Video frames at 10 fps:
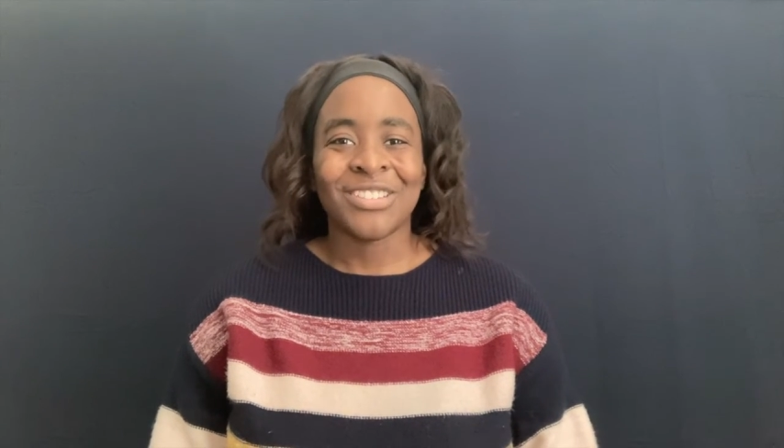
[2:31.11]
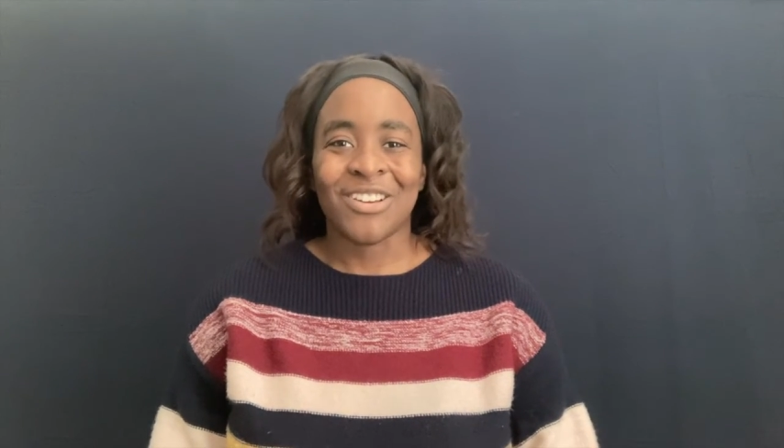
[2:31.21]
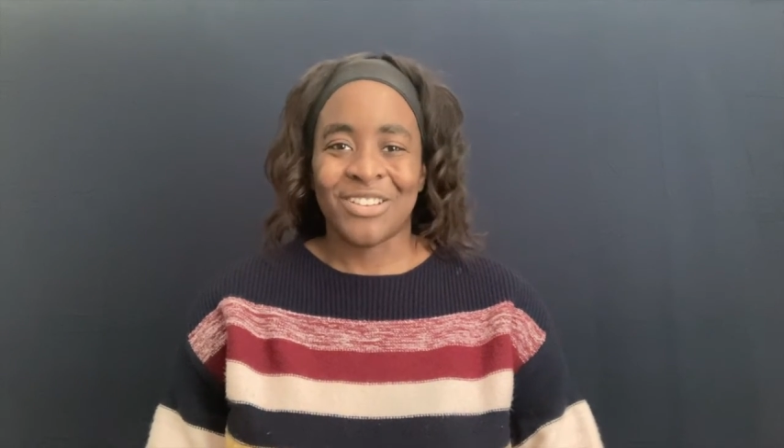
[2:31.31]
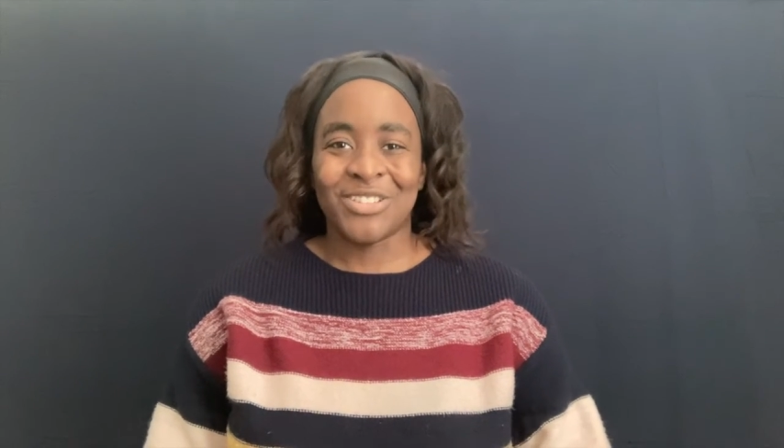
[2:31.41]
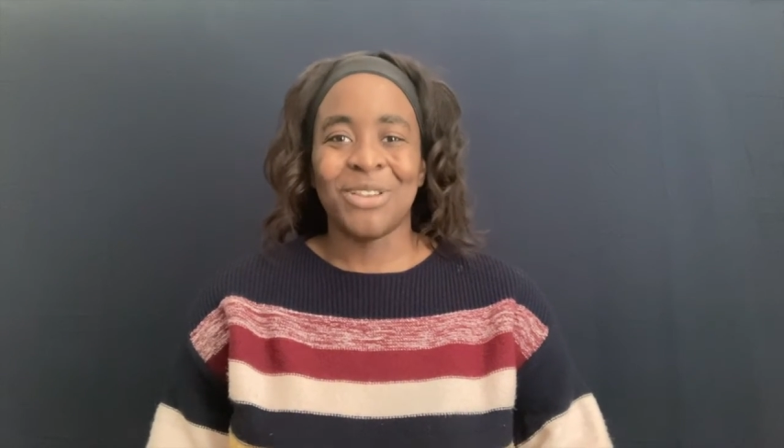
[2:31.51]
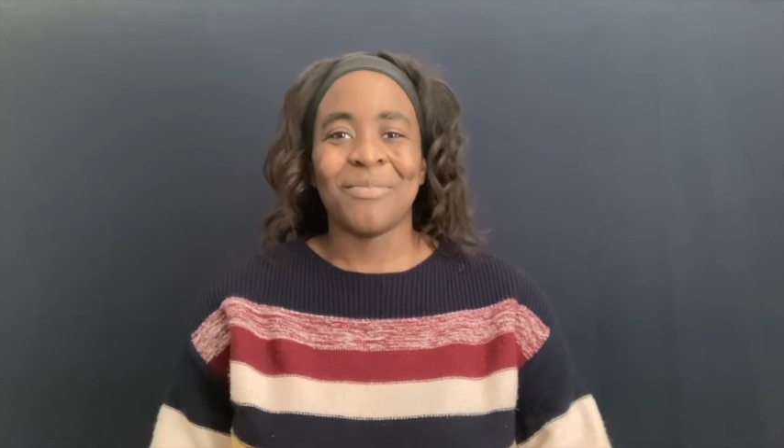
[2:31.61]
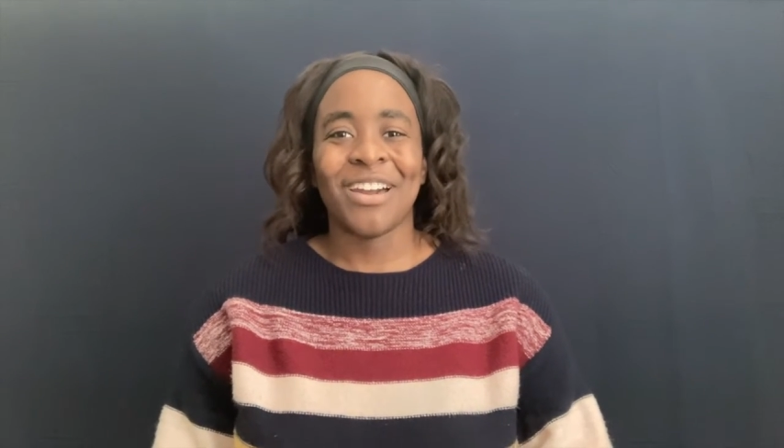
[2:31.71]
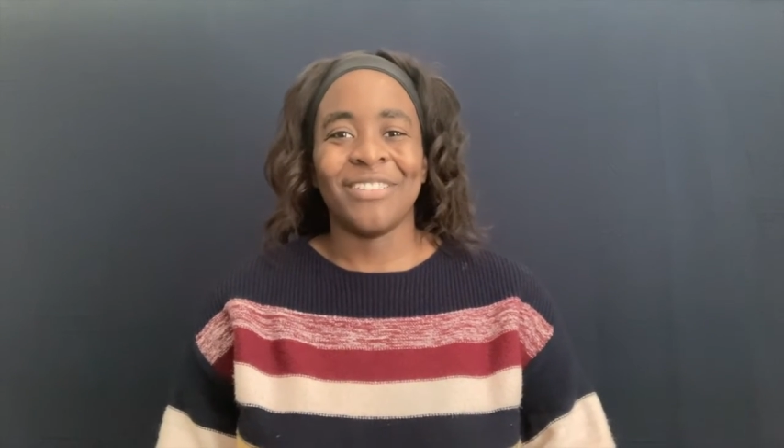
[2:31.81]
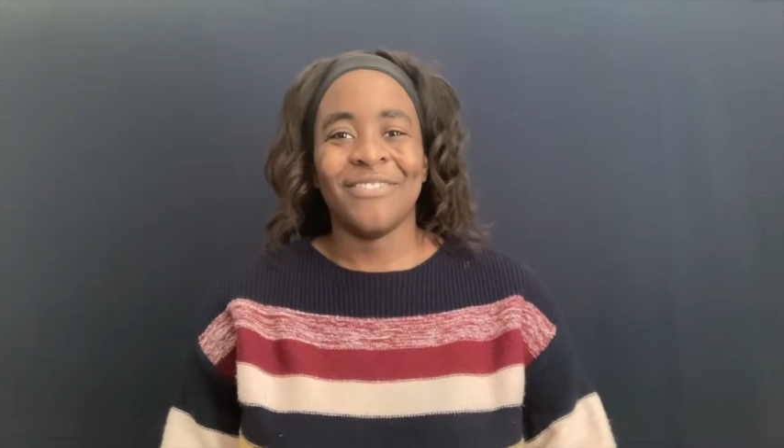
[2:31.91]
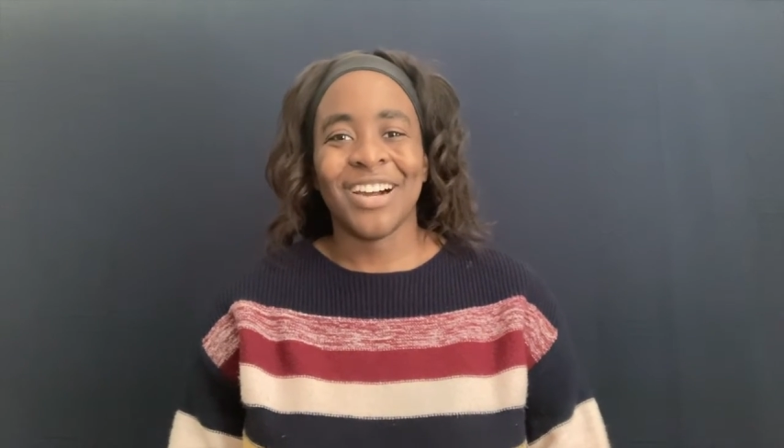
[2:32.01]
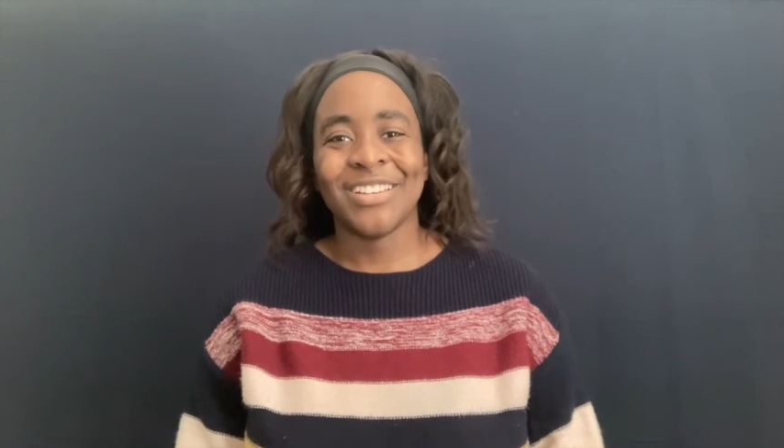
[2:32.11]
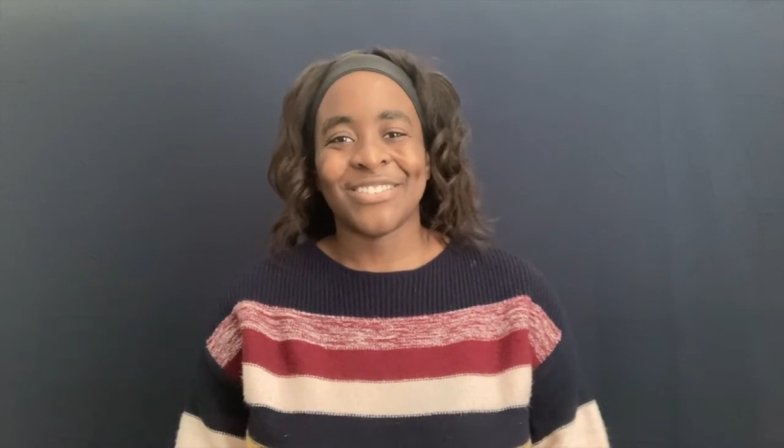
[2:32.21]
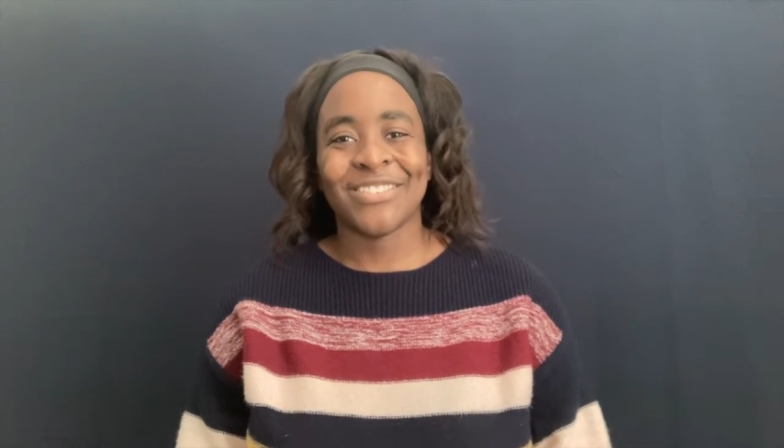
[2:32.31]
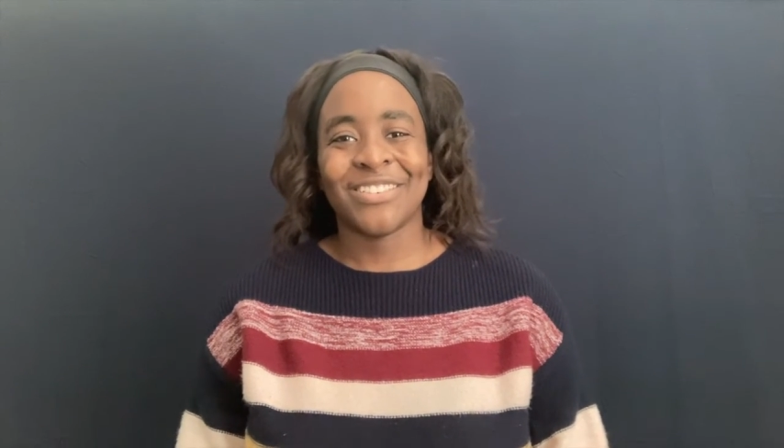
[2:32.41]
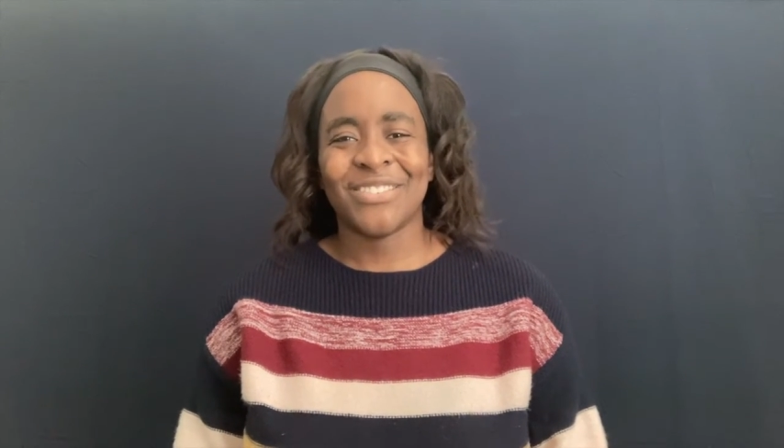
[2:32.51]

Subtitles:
talking to my advisor,